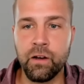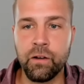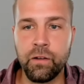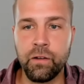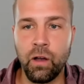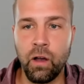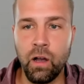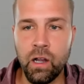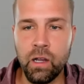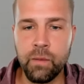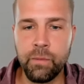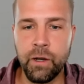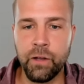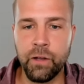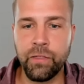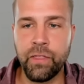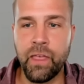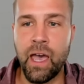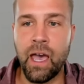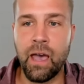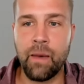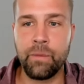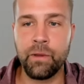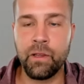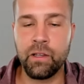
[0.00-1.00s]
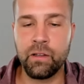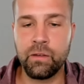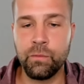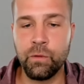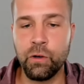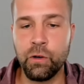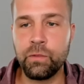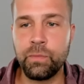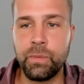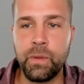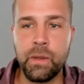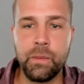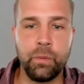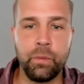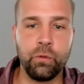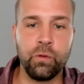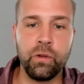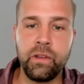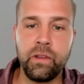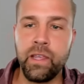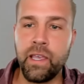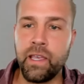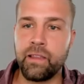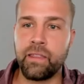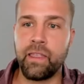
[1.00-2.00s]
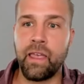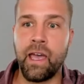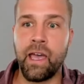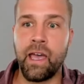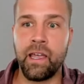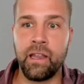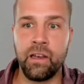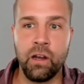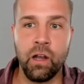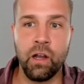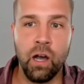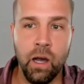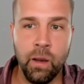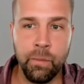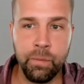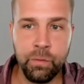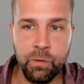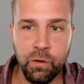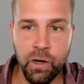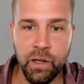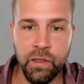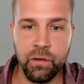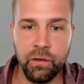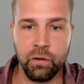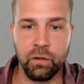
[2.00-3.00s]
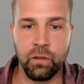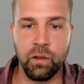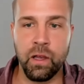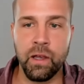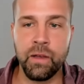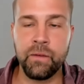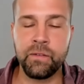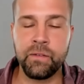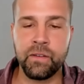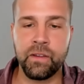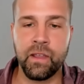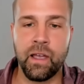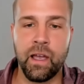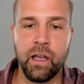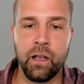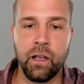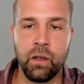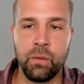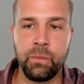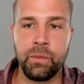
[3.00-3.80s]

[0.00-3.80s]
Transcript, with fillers: Talk about that, because most people would take that and upgrade their lifestyle.